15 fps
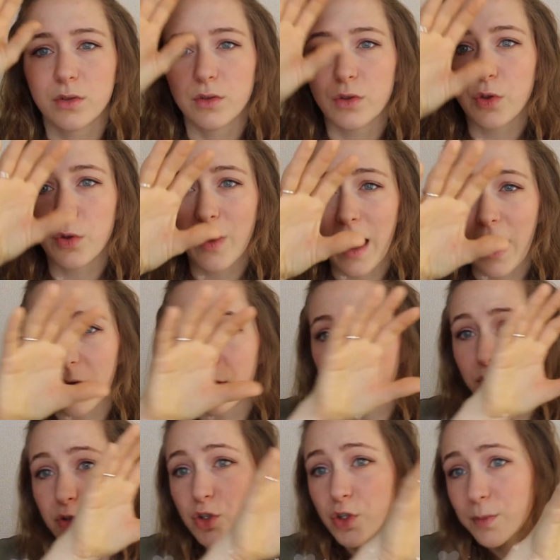you
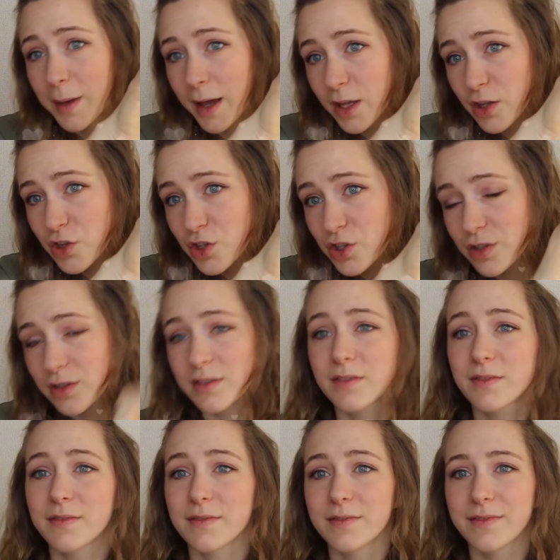have too much
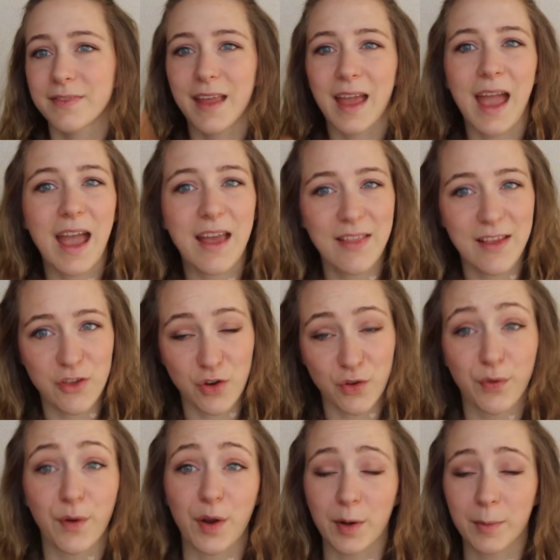and then your
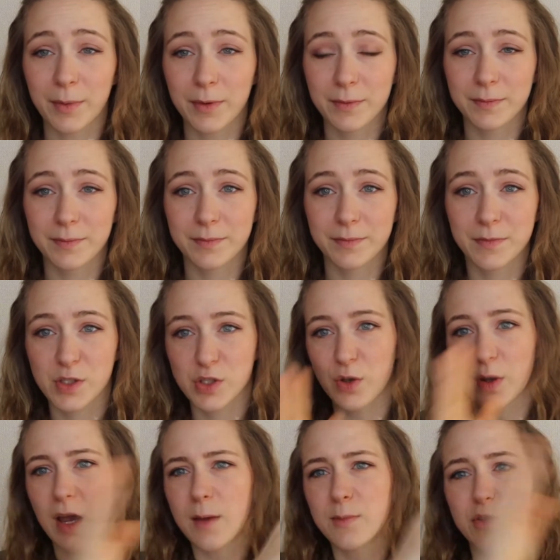verb. So
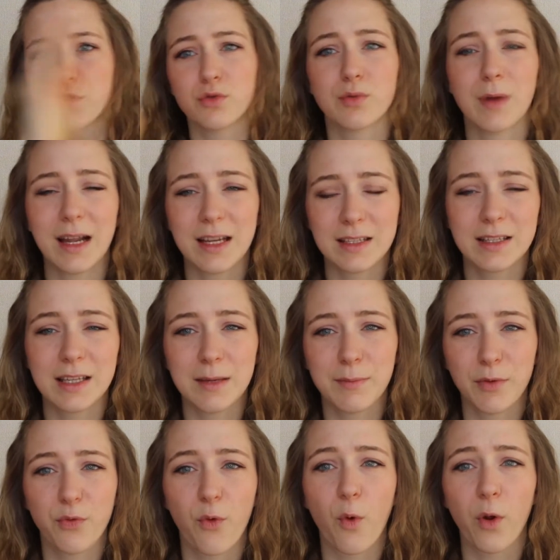it comes directly
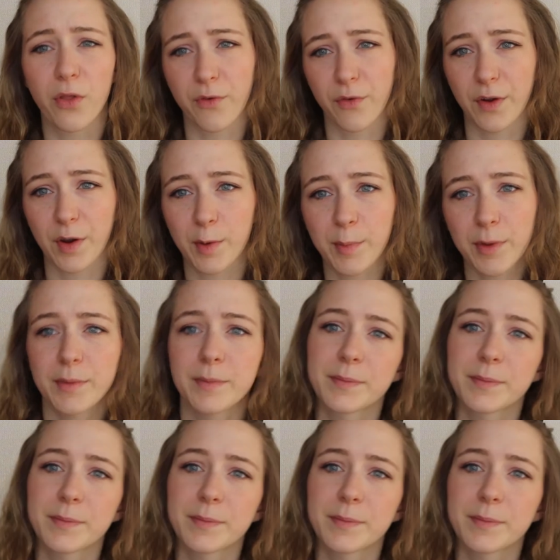before the verb.